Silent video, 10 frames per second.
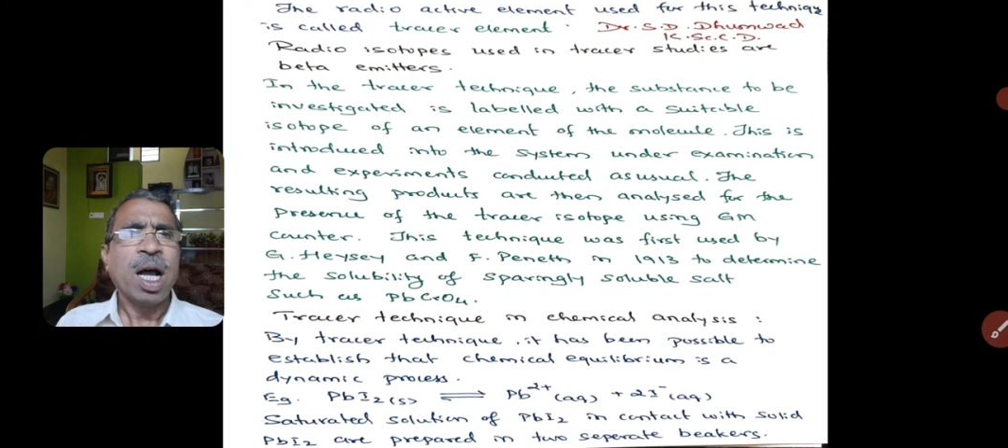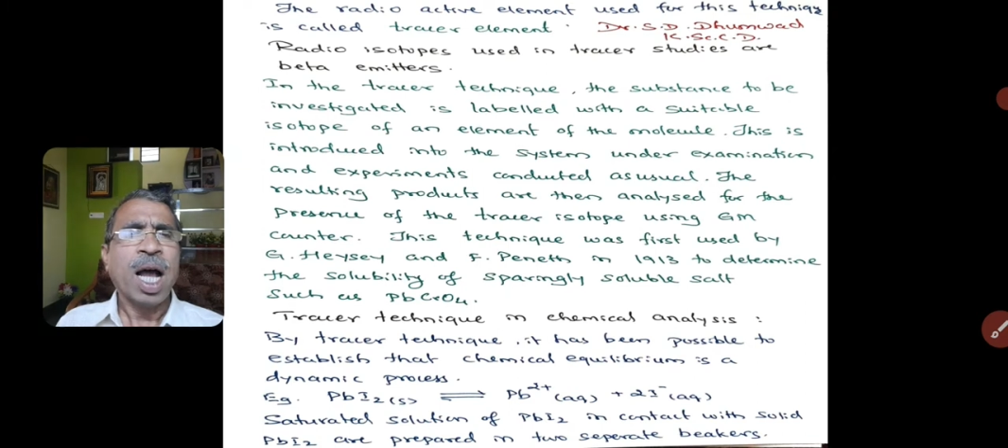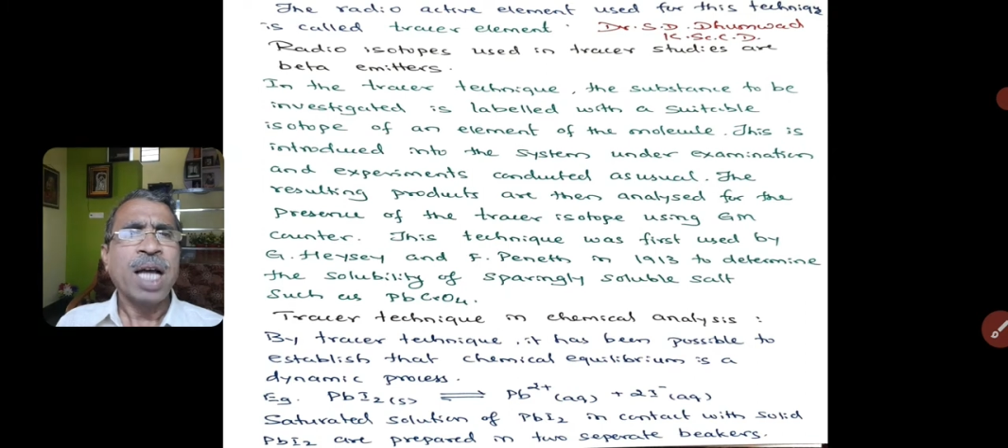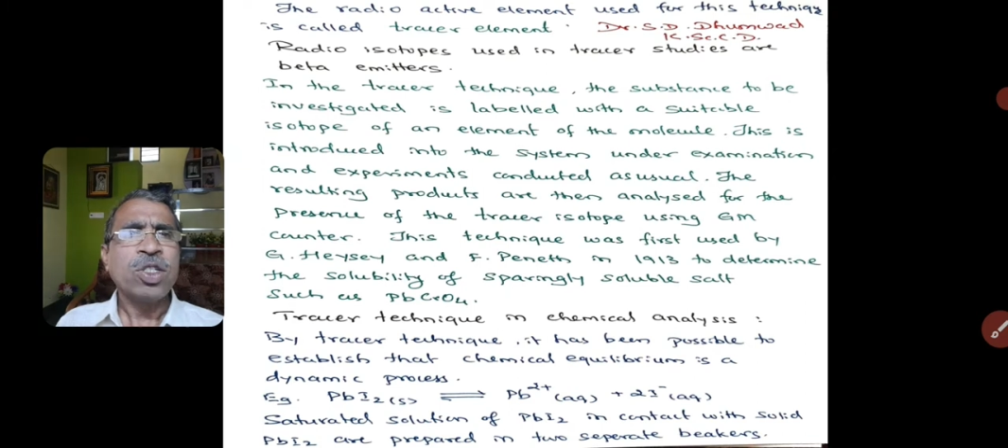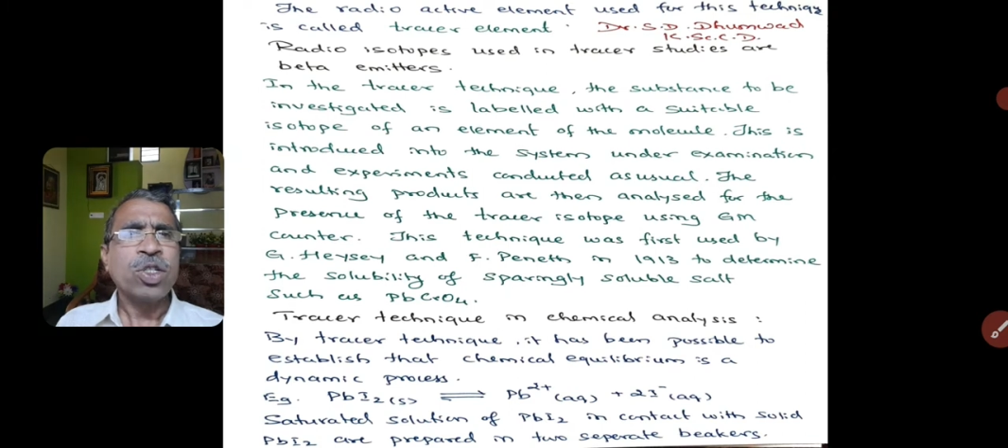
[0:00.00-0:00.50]

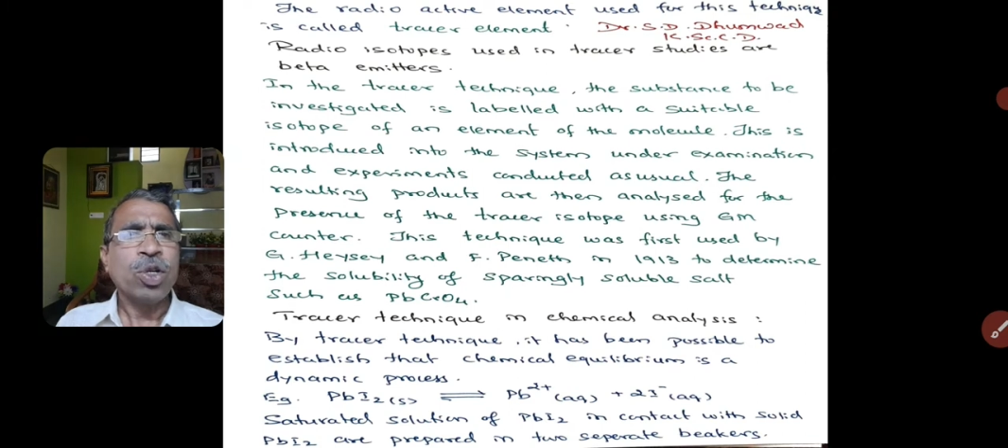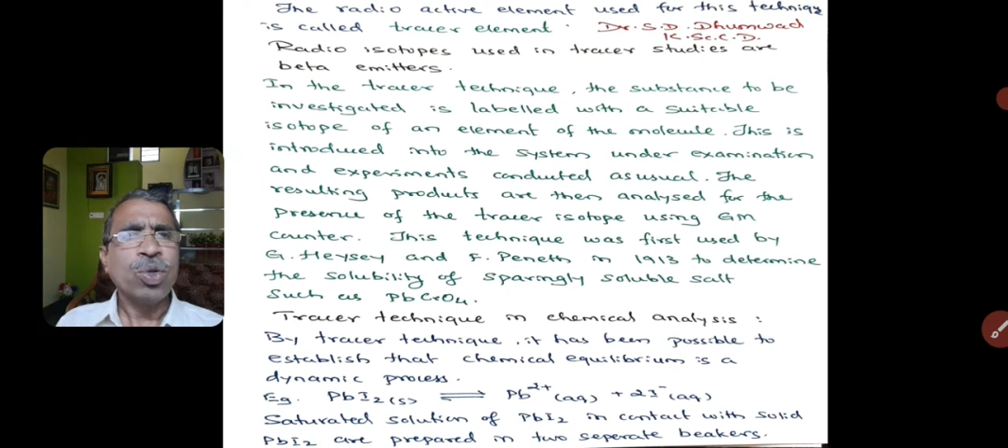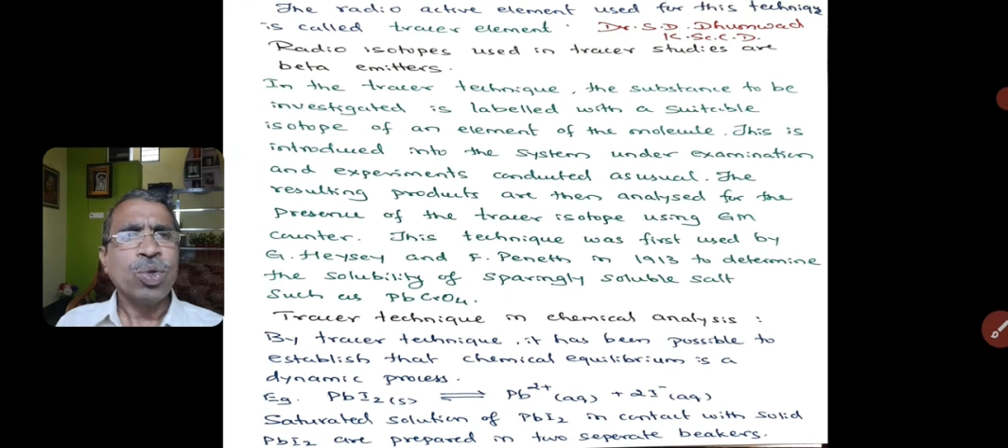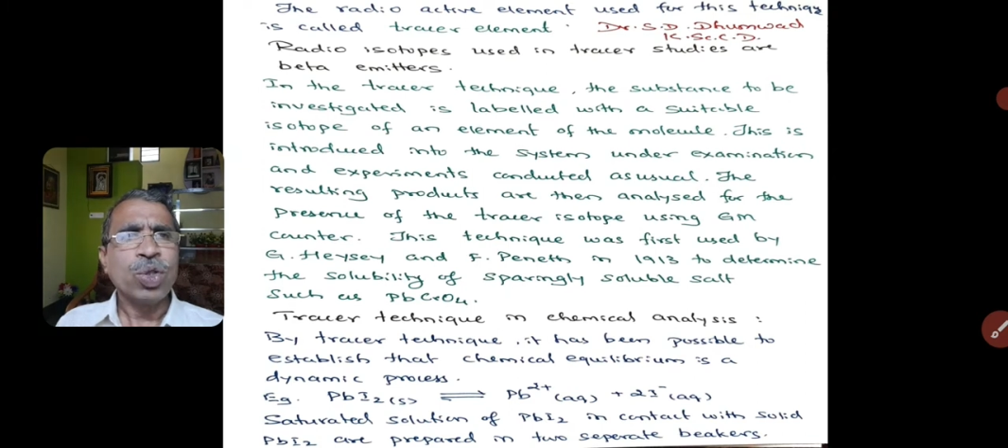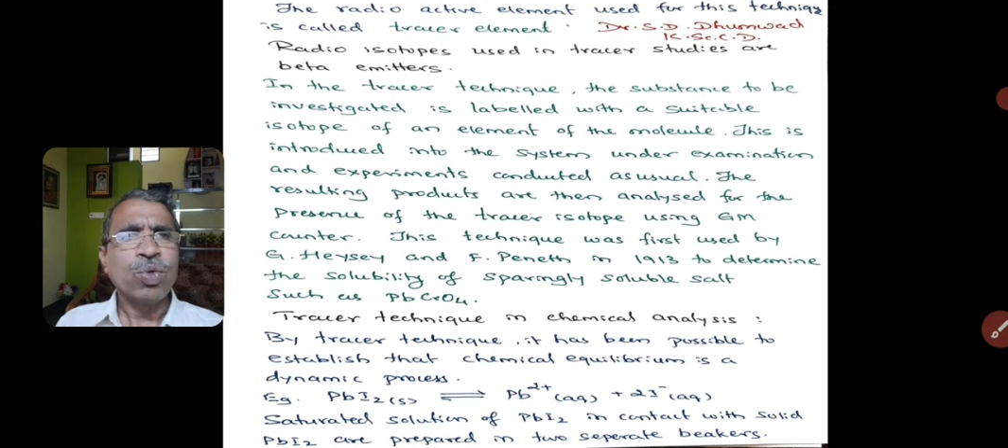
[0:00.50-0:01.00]
as
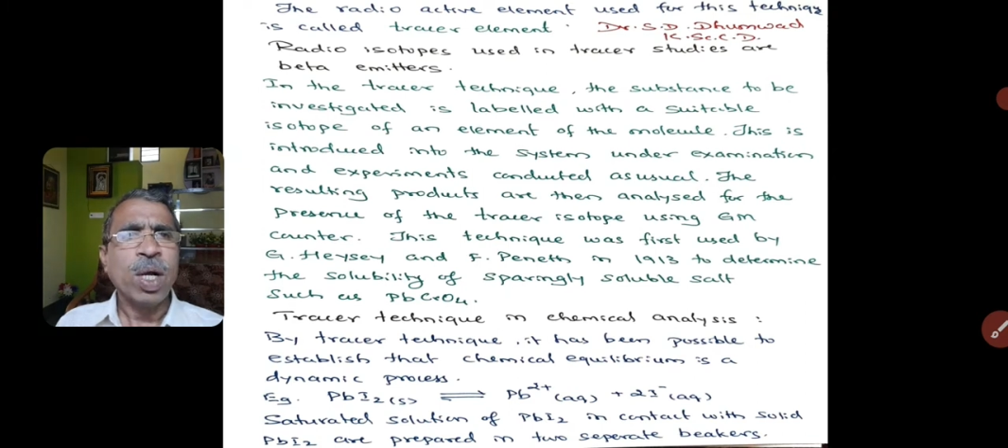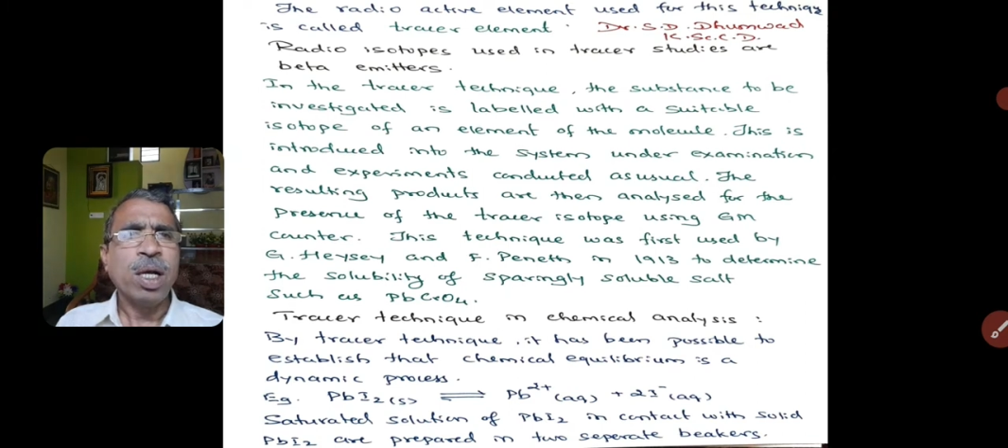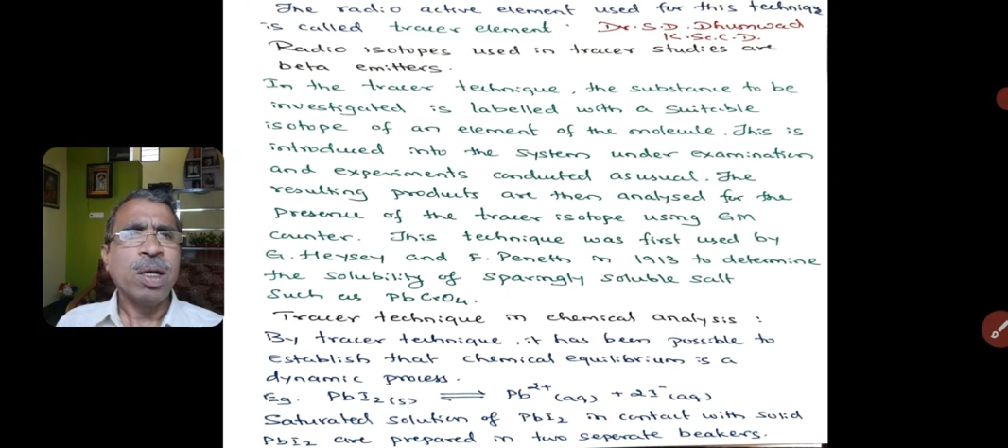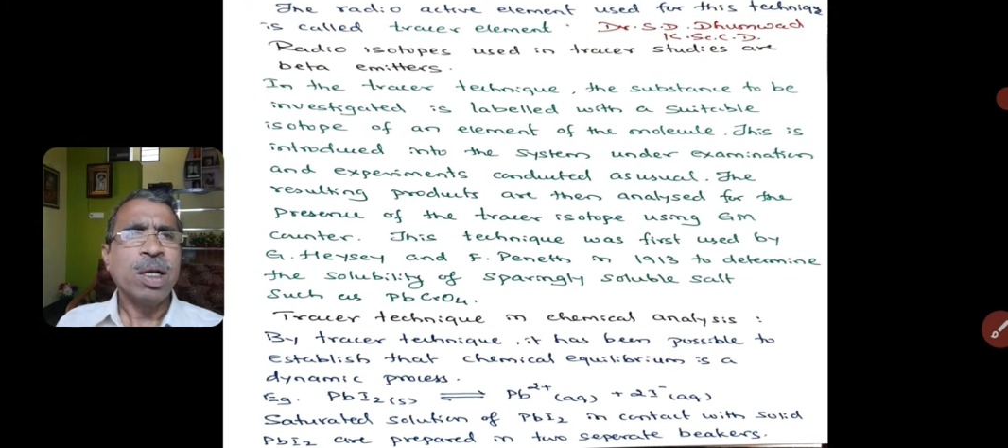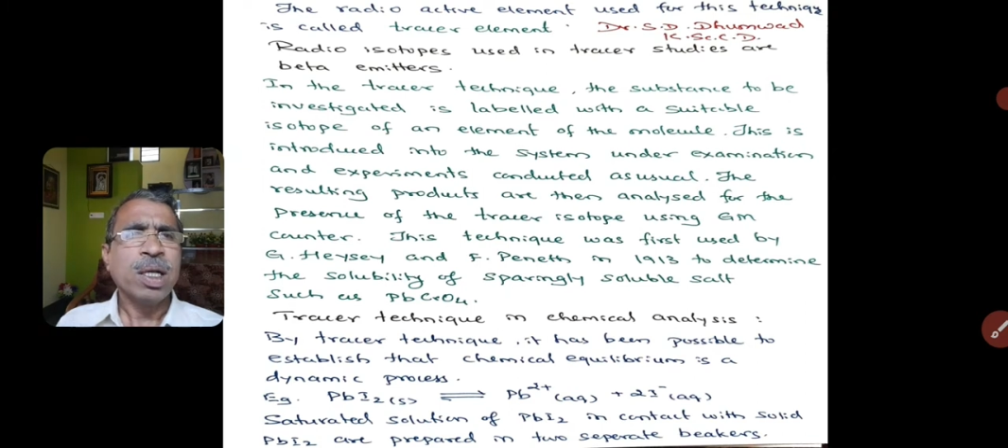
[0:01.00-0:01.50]
usual.